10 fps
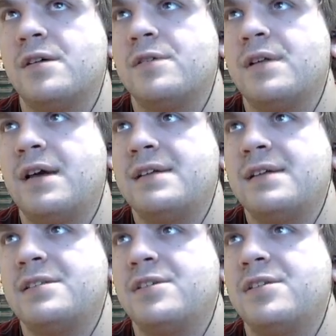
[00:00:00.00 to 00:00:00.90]

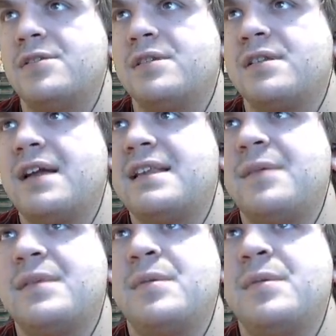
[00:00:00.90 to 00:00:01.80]
nice, you can do it. God
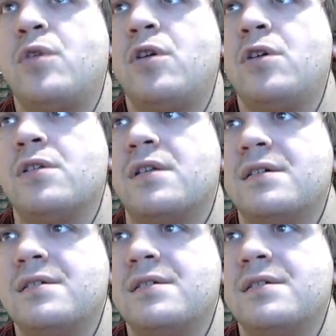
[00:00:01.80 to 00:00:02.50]
damn it! Let me roll.